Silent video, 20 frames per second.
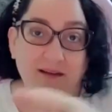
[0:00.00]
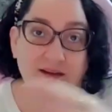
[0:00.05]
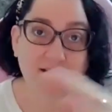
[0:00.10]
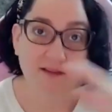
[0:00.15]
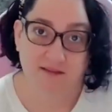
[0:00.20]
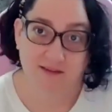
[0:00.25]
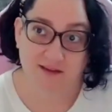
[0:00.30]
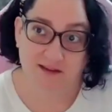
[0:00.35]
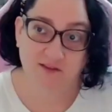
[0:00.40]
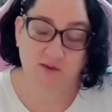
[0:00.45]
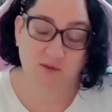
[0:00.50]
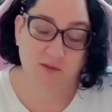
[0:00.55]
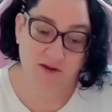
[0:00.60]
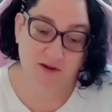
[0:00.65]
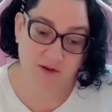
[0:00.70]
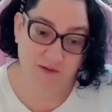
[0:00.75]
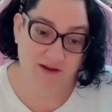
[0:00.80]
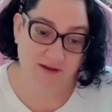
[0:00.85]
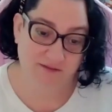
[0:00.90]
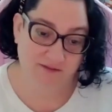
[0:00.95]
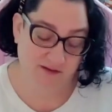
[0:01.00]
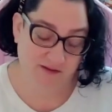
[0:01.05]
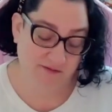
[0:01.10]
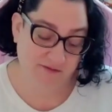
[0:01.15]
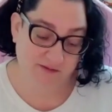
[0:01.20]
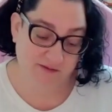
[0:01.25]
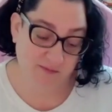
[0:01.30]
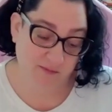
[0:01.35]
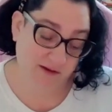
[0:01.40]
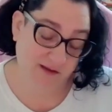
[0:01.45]
that's where you have to have
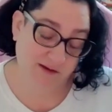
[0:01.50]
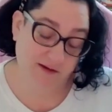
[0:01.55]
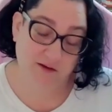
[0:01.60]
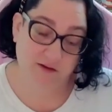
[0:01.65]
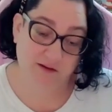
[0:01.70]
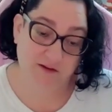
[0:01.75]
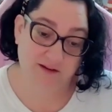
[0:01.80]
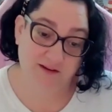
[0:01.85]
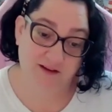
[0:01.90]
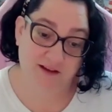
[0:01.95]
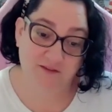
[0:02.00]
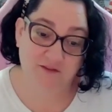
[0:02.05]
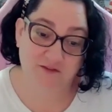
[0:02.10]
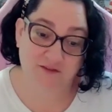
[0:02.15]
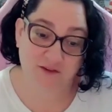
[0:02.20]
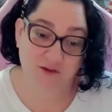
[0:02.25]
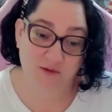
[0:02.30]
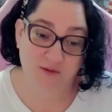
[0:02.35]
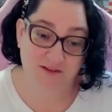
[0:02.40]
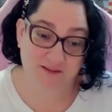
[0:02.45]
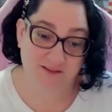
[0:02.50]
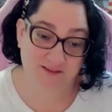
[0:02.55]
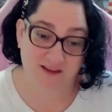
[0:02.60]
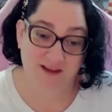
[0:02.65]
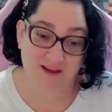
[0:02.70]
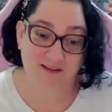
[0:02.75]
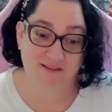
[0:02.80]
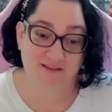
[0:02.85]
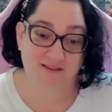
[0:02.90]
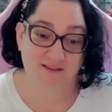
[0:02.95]
somebody good enough to
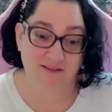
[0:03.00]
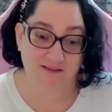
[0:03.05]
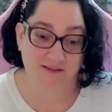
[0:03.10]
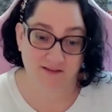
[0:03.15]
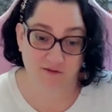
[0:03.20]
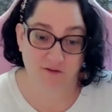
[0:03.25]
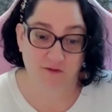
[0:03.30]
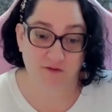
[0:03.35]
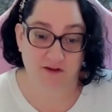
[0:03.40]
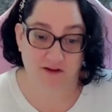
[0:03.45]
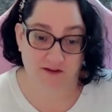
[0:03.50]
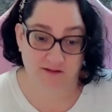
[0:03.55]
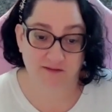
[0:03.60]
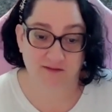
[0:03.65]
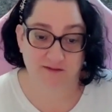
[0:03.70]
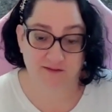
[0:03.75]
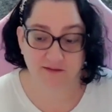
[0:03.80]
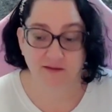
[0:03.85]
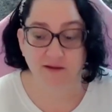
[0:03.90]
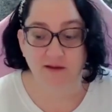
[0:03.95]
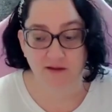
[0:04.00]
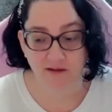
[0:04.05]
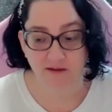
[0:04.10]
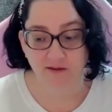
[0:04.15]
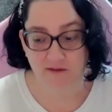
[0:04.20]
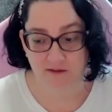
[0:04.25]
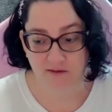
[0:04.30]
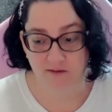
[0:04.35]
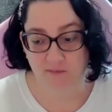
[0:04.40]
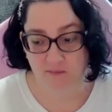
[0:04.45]
assess the difference.
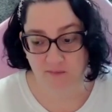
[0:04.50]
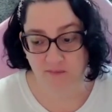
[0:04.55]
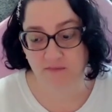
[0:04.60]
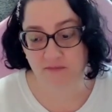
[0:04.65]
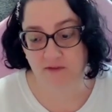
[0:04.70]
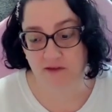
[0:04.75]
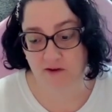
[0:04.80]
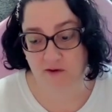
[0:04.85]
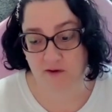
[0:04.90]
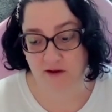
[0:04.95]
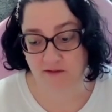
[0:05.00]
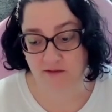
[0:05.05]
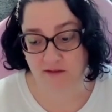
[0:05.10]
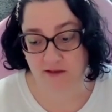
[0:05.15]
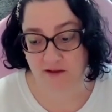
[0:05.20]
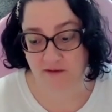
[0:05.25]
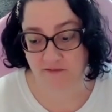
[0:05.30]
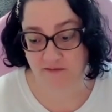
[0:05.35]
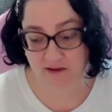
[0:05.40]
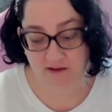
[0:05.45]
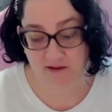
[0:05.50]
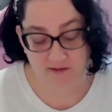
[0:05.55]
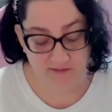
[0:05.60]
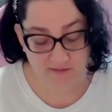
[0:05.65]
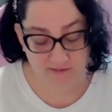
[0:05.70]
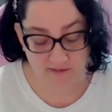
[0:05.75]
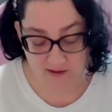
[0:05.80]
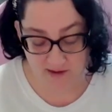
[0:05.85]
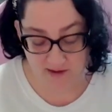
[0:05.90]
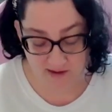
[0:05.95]
I've had a
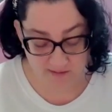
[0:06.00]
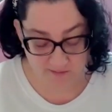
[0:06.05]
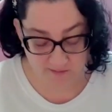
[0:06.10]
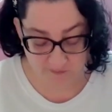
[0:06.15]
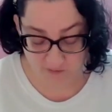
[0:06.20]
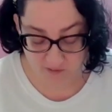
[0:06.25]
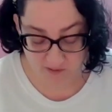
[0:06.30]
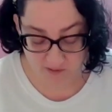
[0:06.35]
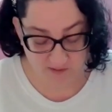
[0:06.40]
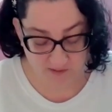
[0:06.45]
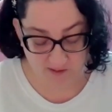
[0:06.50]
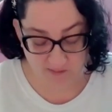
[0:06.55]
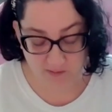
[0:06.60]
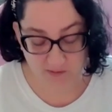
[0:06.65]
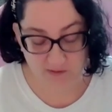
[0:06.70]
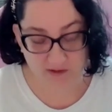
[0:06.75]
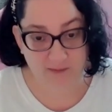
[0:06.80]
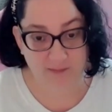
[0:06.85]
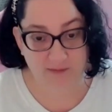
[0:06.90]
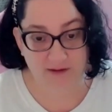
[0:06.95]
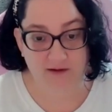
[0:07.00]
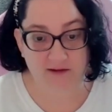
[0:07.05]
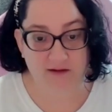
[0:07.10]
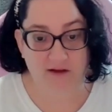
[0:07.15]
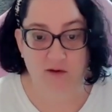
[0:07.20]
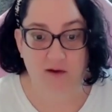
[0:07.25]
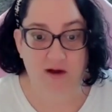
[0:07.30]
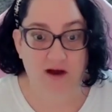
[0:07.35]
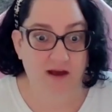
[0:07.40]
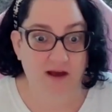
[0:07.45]
handful of people come in and
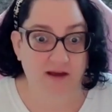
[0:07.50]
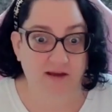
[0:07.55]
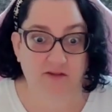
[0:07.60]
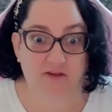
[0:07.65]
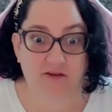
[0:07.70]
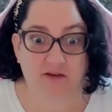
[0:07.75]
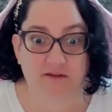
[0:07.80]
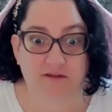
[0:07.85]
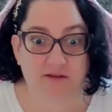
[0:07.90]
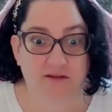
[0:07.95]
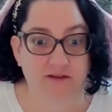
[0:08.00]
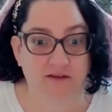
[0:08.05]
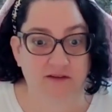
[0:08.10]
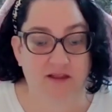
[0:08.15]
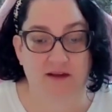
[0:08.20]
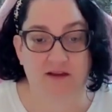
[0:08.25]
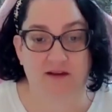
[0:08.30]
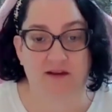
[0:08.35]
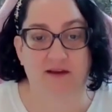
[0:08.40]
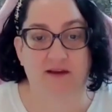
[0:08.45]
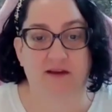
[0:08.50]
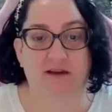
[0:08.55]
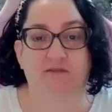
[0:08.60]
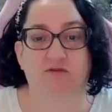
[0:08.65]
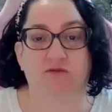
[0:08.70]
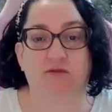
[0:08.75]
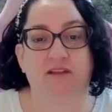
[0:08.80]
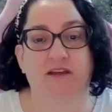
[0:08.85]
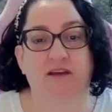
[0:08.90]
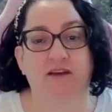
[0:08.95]
go, I looked online, I have
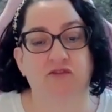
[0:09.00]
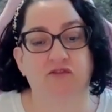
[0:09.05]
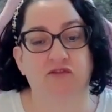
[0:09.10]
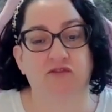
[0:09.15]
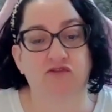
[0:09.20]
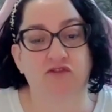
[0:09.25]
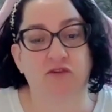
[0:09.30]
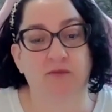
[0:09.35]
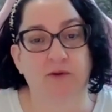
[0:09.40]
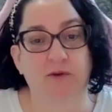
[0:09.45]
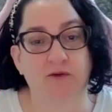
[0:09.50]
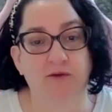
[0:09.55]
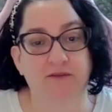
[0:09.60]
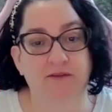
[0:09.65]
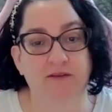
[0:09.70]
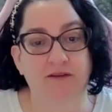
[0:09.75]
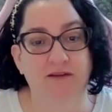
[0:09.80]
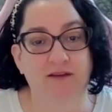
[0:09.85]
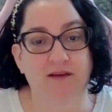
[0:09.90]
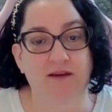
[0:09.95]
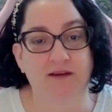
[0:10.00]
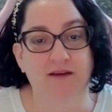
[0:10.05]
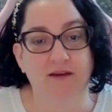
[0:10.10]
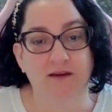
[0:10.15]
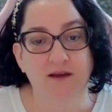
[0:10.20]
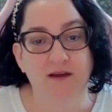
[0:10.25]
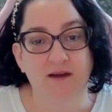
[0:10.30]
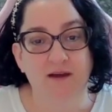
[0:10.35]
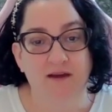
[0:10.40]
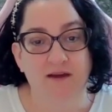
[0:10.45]
relationship OCD.
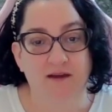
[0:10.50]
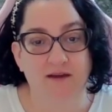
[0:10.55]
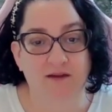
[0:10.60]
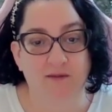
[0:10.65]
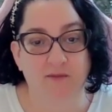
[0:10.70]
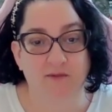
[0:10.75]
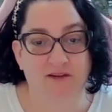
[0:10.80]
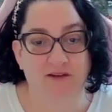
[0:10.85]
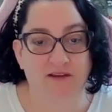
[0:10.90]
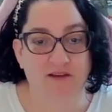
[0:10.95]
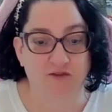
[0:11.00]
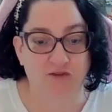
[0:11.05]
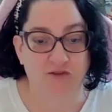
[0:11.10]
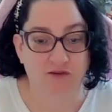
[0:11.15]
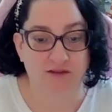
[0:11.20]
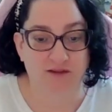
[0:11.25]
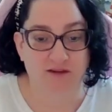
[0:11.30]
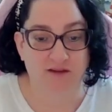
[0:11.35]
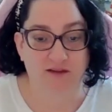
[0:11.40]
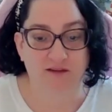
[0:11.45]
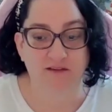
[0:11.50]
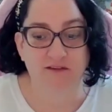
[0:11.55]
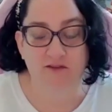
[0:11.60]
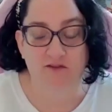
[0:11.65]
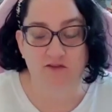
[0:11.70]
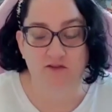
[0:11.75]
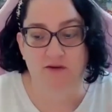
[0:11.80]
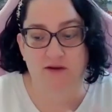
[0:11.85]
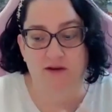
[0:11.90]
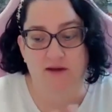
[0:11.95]
And I'm looking for the
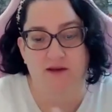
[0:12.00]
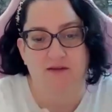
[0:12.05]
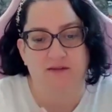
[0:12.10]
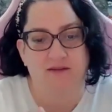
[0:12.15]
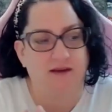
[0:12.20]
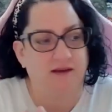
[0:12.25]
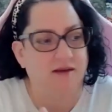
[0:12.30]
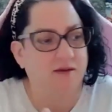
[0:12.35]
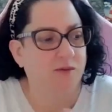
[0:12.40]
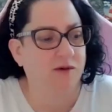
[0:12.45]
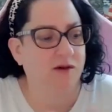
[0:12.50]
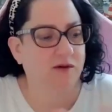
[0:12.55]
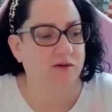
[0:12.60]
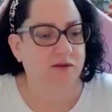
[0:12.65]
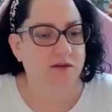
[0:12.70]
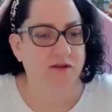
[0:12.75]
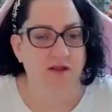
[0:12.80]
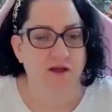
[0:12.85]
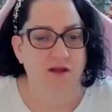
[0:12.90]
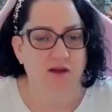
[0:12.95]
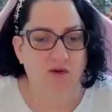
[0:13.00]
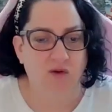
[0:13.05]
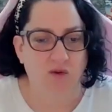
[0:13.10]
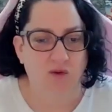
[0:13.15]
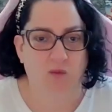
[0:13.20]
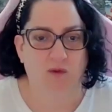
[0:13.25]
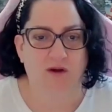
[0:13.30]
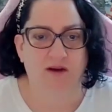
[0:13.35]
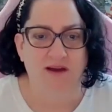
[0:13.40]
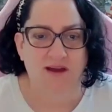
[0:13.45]
history, like, well,
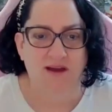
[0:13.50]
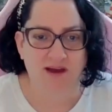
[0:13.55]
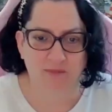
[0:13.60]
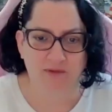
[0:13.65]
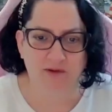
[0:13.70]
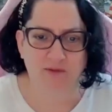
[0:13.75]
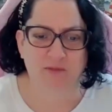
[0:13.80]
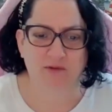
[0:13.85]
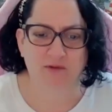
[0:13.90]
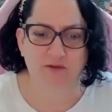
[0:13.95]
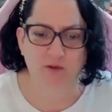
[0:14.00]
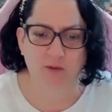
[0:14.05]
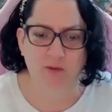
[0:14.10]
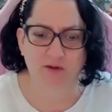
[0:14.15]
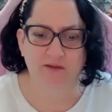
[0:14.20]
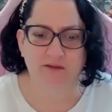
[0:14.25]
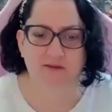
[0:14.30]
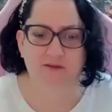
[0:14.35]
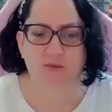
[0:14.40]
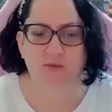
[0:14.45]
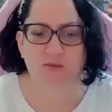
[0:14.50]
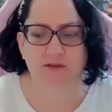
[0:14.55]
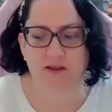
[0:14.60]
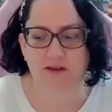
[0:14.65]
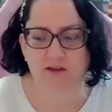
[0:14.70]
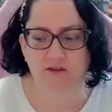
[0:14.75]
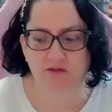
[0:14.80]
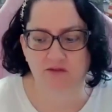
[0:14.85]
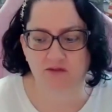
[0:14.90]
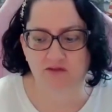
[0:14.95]
what happened before this
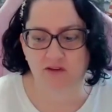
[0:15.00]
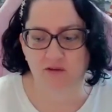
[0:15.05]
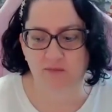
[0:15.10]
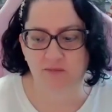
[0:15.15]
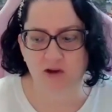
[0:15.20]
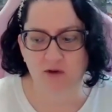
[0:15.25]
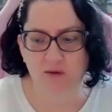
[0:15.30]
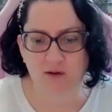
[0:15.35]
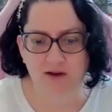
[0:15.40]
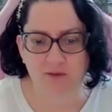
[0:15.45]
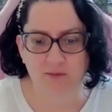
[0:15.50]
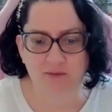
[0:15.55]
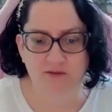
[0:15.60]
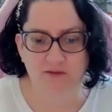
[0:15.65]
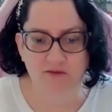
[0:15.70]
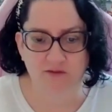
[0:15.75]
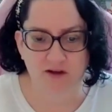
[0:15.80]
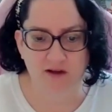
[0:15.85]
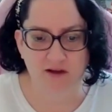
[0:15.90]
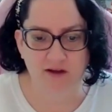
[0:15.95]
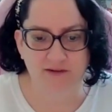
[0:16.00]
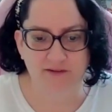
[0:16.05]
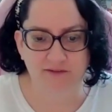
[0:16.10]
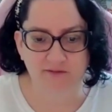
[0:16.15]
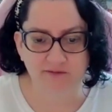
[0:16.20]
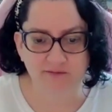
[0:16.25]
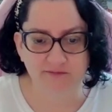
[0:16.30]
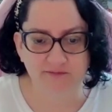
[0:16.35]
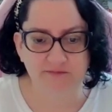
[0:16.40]
relationship? No, I was fine.